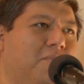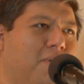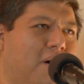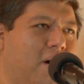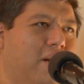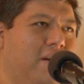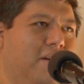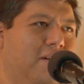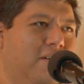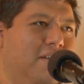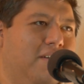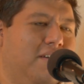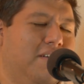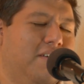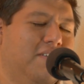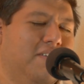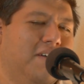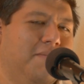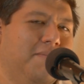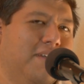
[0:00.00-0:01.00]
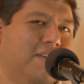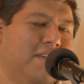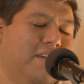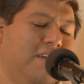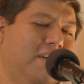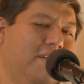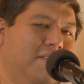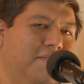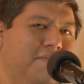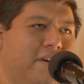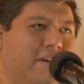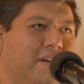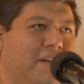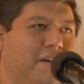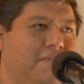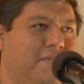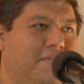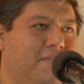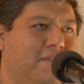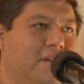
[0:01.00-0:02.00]
modern, and I'm like, yeah, fair
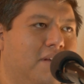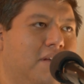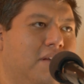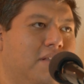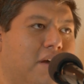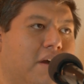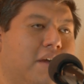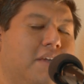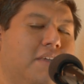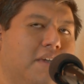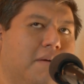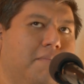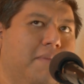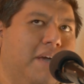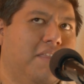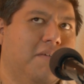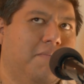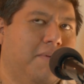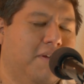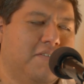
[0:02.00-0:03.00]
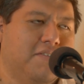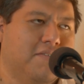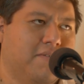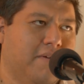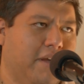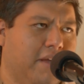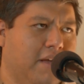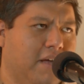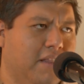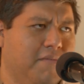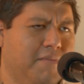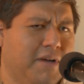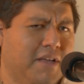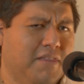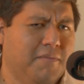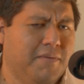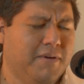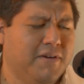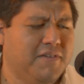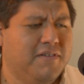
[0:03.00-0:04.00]
enough. No, yeah, Matthew Pierce is great. I love
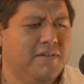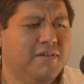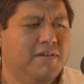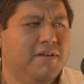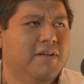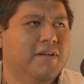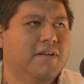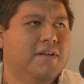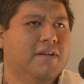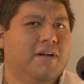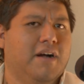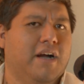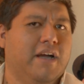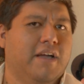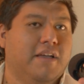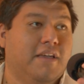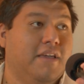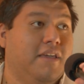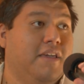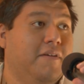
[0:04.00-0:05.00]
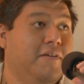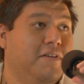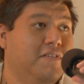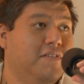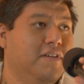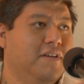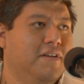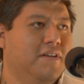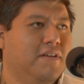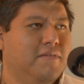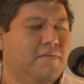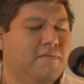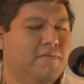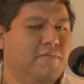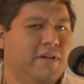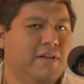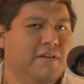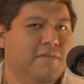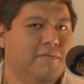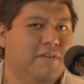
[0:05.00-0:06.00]
Matthew Pierce. Dude.
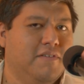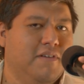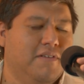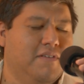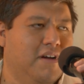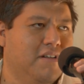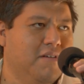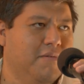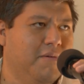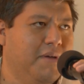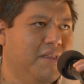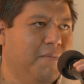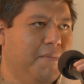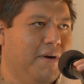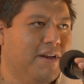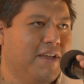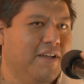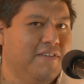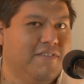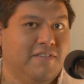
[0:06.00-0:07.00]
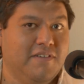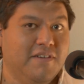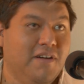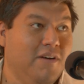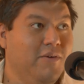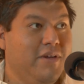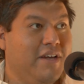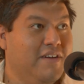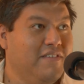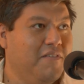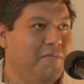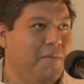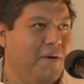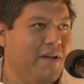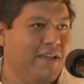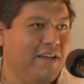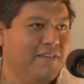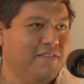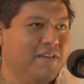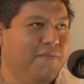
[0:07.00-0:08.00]
We recently talked to him about the podcast. He's like, oh, you guys have a
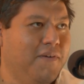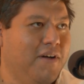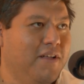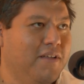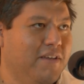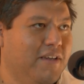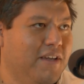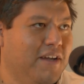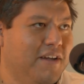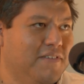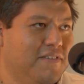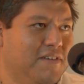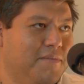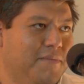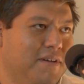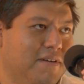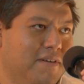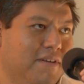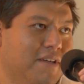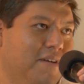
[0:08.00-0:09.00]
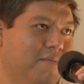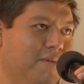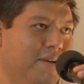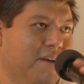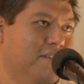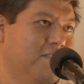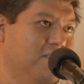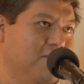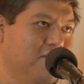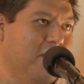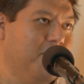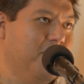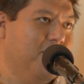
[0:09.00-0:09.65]
podcast? I'll follow you guys. I'm like, okay, we got a subscriber